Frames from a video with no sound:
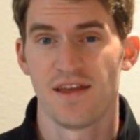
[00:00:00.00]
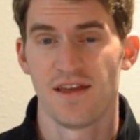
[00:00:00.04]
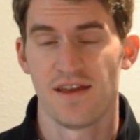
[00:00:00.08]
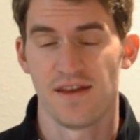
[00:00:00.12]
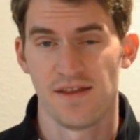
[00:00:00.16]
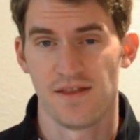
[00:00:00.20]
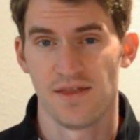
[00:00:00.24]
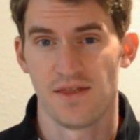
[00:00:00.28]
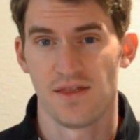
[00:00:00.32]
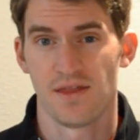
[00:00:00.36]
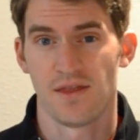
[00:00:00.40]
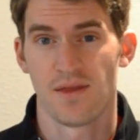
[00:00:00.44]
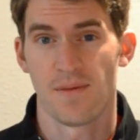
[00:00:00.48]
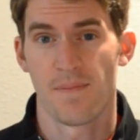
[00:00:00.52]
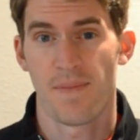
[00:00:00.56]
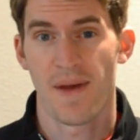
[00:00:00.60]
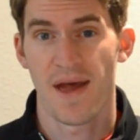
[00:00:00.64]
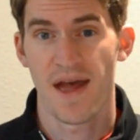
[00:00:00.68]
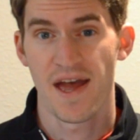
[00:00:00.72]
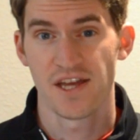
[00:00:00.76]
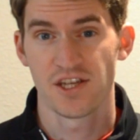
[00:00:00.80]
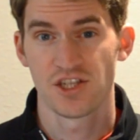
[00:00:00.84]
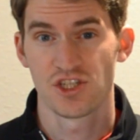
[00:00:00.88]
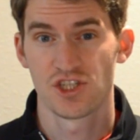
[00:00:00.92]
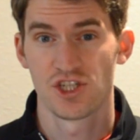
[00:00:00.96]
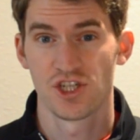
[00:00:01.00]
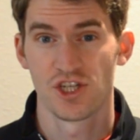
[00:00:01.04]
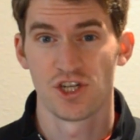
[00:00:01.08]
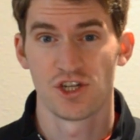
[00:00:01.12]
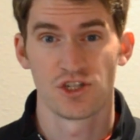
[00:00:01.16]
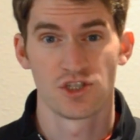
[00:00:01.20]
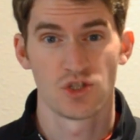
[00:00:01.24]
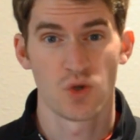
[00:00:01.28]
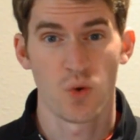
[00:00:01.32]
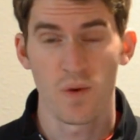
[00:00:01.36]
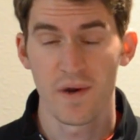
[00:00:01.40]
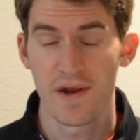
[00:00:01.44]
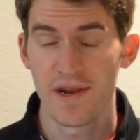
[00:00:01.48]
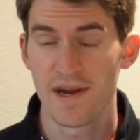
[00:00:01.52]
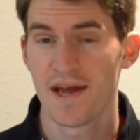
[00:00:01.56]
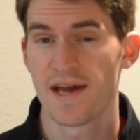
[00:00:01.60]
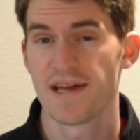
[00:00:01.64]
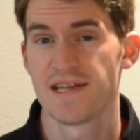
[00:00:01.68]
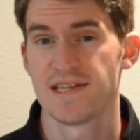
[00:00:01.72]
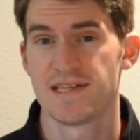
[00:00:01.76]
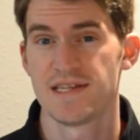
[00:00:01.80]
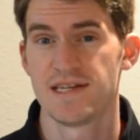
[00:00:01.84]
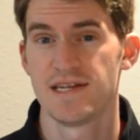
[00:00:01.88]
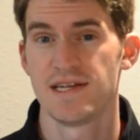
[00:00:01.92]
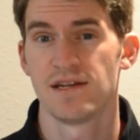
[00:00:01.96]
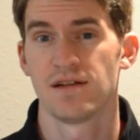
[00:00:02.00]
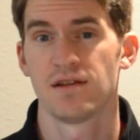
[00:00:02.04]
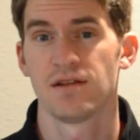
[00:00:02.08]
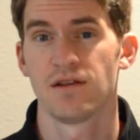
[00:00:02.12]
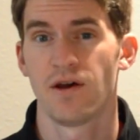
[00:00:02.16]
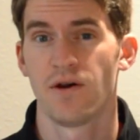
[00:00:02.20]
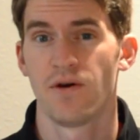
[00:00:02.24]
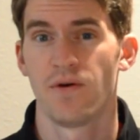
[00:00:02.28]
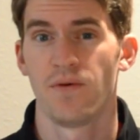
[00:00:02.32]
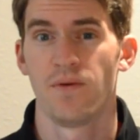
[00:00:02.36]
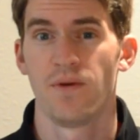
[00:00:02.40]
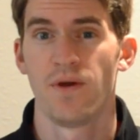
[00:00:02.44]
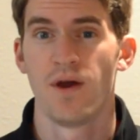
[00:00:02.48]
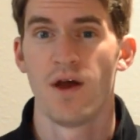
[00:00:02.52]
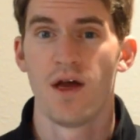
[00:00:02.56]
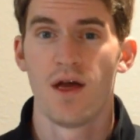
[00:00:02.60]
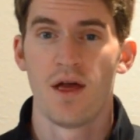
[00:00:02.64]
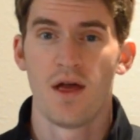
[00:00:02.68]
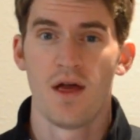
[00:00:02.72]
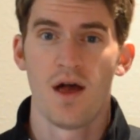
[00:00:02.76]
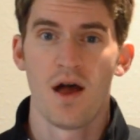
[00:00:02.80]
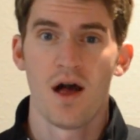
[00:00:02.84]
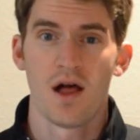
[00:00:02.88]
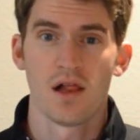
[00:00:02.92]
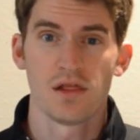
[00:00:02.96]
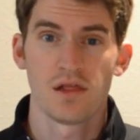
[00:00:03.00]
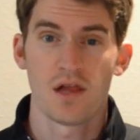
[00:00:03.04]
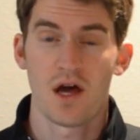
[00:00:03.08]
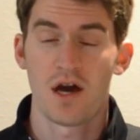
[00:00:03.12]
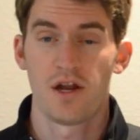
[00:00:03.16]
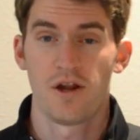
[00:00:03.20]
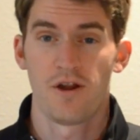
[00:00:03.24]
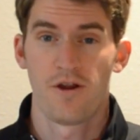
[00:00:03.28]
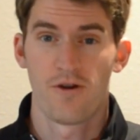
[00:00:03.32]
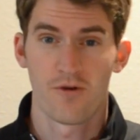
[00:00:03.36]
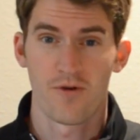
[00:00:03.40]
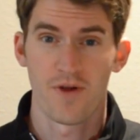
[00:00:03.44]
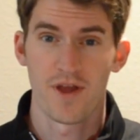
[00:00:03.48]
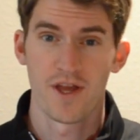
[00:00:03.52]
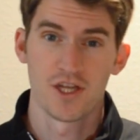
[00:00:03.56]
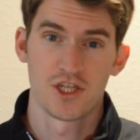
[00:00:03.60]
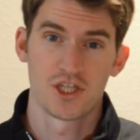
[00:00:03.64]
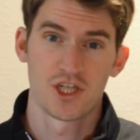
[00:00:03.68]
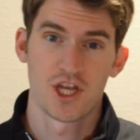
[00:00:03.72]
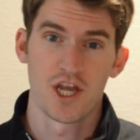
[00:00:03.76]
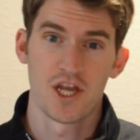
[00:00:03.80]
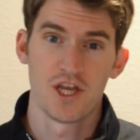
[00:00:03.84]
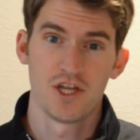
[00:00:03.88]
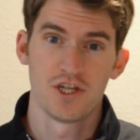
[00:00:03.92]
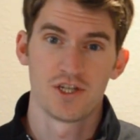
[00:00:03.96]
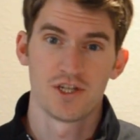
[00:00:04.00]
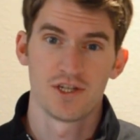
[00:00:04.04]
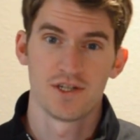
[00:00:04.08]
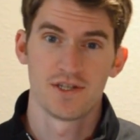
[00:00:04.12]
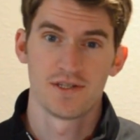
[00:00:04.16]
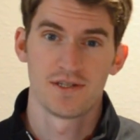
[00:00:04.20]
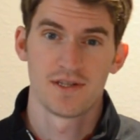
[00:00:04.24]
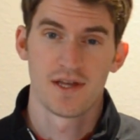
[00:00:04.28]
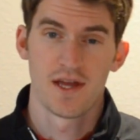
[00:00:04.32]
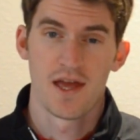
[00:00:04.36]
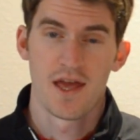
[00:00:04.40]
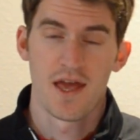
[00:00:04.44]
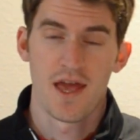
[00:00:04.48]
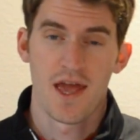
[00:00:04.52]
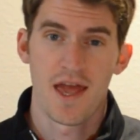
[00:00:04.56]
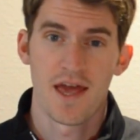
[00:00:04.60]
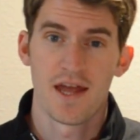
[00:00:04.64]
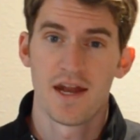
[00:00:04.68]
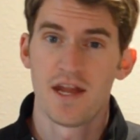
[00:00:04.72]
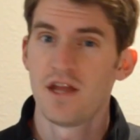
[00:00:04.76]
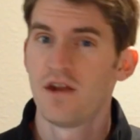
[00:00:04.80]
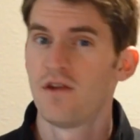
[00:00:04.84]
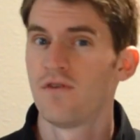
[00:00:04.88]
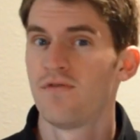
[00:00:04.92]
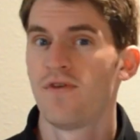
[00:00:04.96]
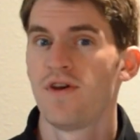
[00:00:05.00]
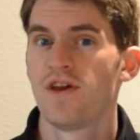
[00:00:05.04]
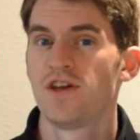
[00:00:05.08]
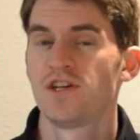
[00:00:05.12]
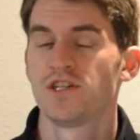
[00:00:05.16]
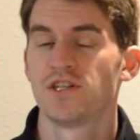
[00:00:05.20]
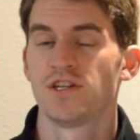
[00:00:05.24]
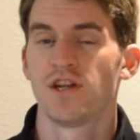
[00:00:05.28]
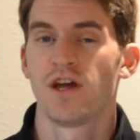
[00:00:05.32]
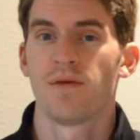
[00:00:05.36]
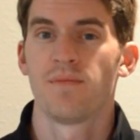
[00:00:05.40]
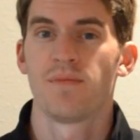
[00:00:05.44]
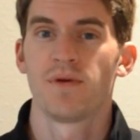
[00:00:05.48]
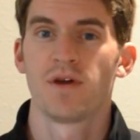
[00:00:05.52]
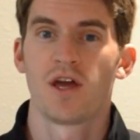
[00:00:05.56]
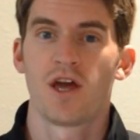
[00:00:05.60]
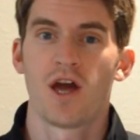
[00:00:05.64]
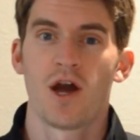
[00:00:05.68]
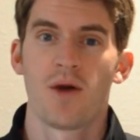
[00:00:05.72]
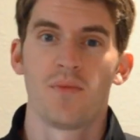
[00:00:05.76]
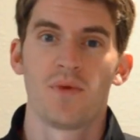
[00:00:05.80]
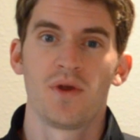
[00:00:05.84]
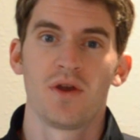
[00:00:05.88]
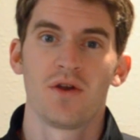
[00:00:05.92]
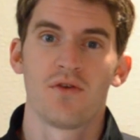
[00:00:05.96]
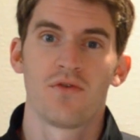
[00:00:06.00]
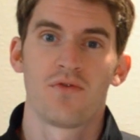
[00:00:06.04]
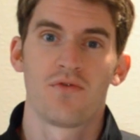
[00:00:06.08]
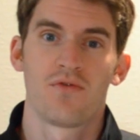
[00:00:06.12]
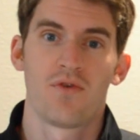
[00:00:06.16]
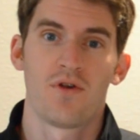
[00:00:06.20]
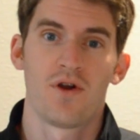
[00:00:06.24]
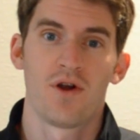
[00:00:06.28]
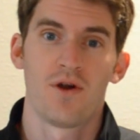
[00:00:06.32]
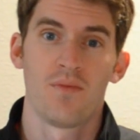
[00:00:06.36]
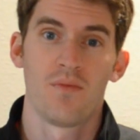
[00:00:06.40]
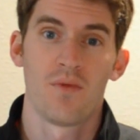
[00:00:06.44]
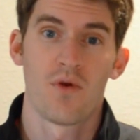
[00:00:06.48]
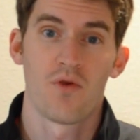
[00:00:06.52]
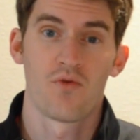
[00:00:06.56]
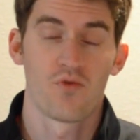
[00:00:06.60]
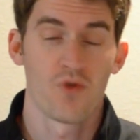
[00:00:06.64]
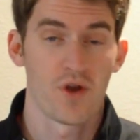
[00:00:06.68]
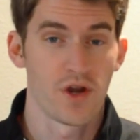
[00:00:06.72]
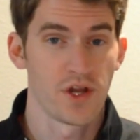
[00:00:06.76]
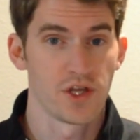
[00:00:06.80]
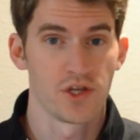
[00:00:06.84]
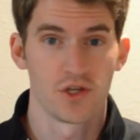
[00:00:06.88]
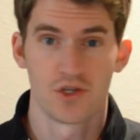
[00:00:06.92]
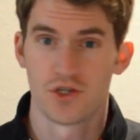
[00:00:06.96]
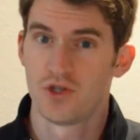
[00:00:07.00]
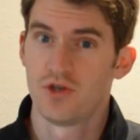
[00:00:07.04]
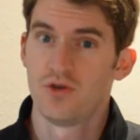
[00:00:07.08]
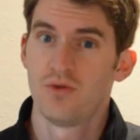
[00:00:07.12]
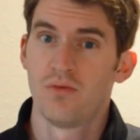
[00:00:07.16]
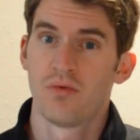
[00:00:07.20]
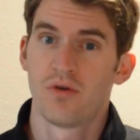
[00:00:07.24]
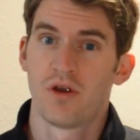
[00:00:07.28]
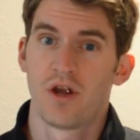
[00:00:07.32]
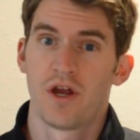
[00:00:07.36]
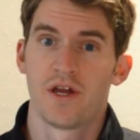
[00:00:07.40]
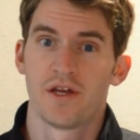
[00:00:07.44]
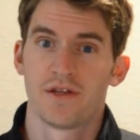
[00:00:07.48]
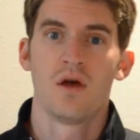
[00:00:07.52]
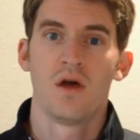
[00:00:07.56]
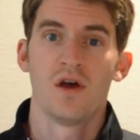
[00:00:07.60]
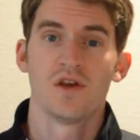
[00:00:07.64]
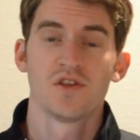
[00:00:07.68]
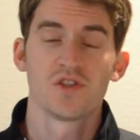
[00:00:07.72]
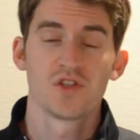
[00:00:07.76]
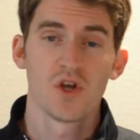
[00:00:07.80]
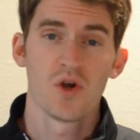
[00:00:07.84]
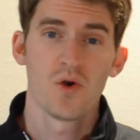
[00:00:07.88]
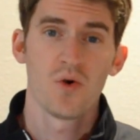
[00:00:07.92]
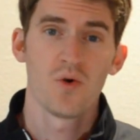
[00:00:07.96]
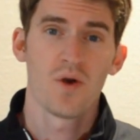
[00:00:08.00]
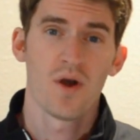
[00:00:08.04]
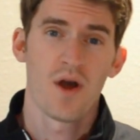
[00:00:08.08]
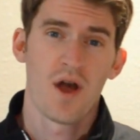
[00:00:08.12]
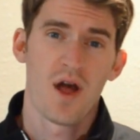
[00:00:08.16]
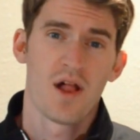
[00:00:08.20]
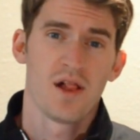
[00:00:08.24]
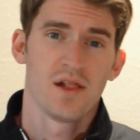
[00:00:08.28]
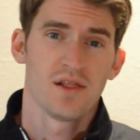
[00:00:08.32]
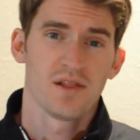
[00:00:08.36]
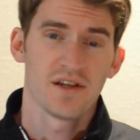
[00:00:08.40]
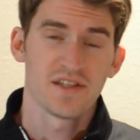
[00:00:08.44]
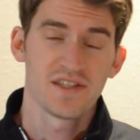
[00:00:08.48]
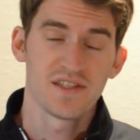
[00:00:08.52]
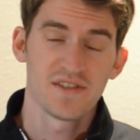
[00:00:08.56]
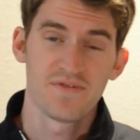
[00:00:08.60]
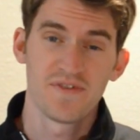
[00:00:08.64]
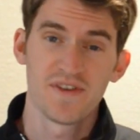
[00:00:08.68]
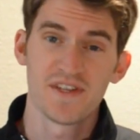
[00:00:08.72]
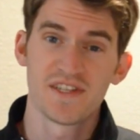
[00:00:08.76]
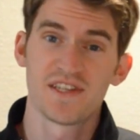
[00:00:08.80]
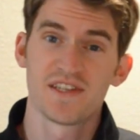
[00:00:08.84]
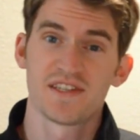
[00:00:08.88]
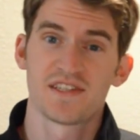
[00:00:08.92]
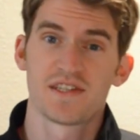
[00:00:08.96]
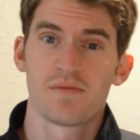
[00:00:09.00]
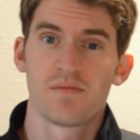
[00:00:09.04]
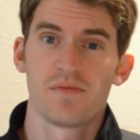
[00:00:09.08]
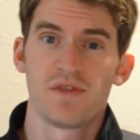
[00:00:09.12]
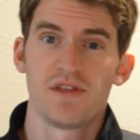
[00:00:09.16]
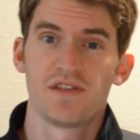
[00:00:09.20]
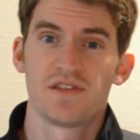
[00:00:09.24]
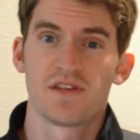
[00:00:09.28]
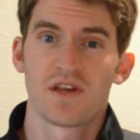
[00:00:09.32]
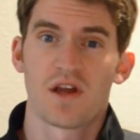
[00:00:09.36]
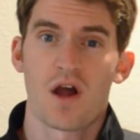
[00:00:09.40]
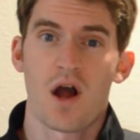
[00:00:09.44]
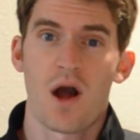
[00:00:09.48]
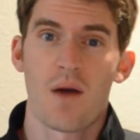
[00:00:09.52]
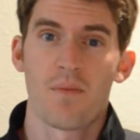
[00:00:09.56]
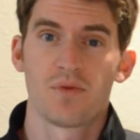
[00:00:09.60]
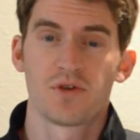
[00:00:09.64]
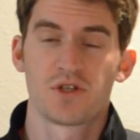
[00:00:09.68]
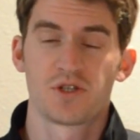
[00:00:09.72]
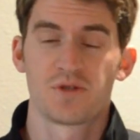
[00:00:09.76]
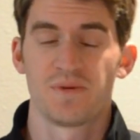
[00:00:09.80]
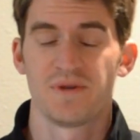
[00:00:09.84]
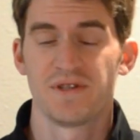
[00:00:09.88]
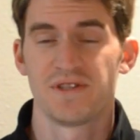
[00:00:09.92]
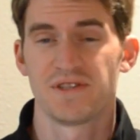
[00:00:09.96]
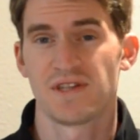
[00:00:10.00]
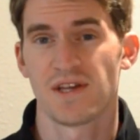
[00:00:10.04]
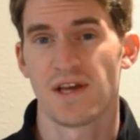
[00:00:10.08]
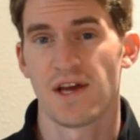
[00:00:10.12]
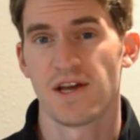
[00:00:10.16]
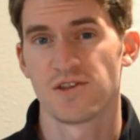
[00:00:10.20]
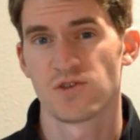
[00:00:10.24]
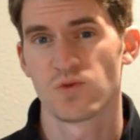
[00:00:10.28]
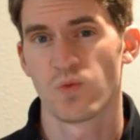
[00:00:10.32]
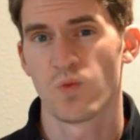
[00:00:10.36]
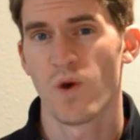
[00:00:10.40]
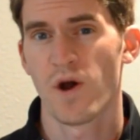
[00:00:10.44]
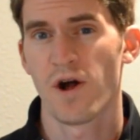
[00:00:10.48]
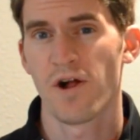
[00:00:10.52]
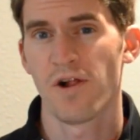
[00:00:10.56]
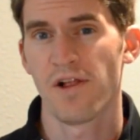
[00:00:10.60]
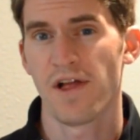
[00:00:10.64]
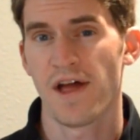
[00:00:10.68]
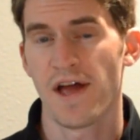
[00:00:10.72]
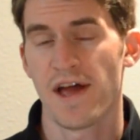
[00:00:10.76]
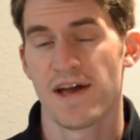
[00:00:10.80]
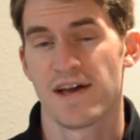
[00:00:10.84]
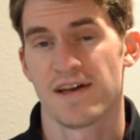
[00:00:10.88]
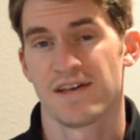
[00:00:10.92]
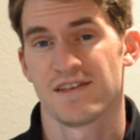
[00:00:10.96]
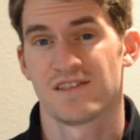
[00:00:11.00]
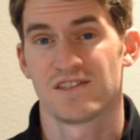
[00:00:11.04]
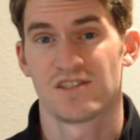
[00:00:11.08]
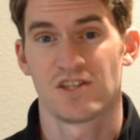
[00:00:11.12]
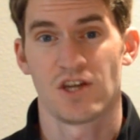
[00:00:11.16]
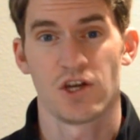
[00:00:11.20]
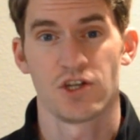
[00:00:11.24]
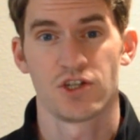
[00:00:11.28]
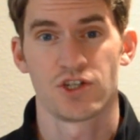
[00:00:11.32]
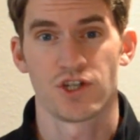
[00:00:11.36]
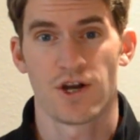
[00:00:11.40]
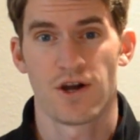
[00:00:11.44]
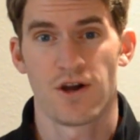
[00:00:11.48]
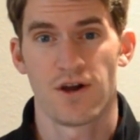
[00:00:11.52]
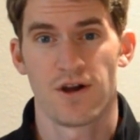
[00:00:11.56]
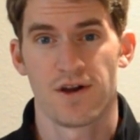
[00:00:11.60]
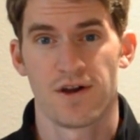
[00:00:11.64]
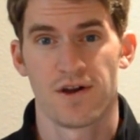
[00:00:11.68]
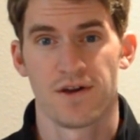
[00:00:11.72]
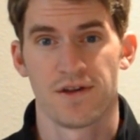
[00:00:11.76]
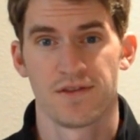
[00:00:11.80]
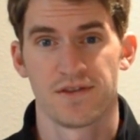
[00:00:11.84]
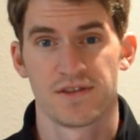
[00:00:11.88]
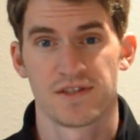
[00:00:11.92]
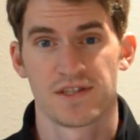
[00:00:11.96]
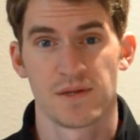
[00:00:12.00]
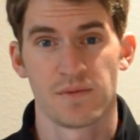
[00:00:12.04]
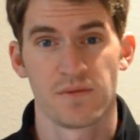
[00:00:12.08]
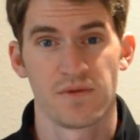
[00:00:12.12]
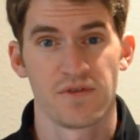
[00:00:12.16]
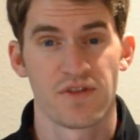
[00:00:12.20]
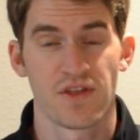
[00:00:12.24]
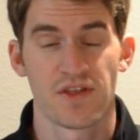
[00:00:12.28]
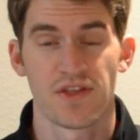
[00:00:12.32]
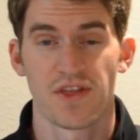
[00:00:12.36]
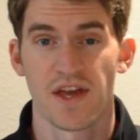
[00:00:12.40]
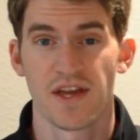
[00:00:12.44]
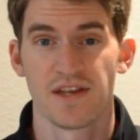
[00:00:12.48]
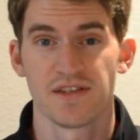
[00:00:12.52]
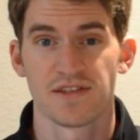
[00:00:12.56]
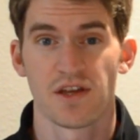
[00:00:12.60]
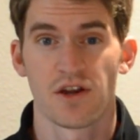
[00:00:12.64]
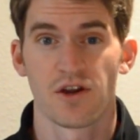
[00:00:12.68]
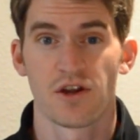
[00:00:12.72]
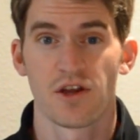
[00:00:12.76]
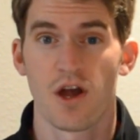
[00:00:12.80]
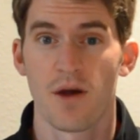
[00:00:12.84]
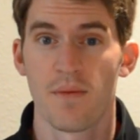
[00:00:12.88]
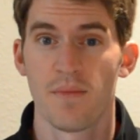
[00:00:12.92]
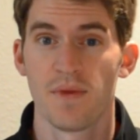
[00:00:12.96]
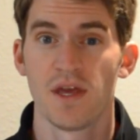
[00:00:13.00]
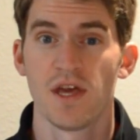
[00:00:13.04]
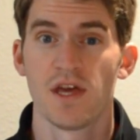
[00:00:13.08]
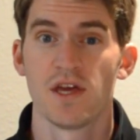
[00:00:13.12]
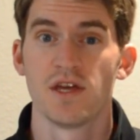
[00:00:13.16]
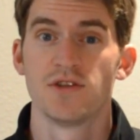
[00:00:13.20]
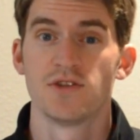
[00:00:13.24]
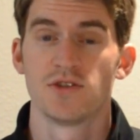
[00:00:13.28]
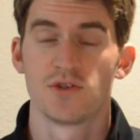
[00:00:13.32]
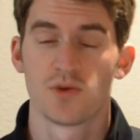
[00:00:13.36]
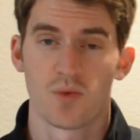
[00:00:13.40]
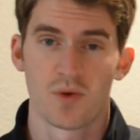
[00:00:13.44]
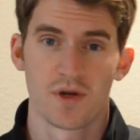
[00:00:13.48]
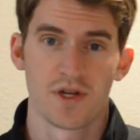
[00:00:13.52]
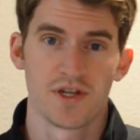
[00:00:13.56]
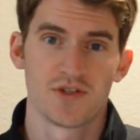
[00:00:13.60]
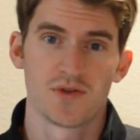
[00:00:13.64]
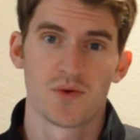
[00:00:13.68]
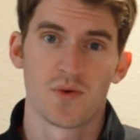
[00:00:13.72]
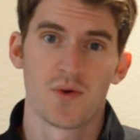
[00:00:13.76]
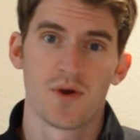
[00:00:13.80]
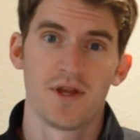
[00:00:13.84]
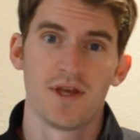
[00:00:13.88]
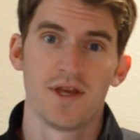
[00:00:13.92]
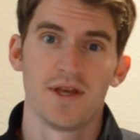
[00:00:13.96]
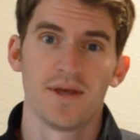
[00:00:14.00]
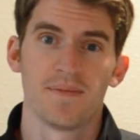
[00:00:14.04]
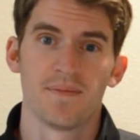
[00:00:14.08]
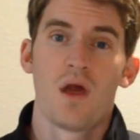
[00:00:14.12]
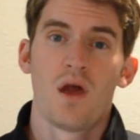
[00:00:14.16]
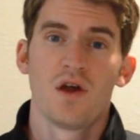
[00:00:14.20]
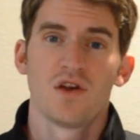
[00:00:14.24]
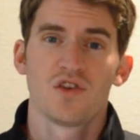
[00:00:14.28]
In the past year, 2019 alone, a lot of great changes and innovation have been coming from running shoe brand. So let's visit some of these accomplishments as well as touch on some of the things that are coming in 2020.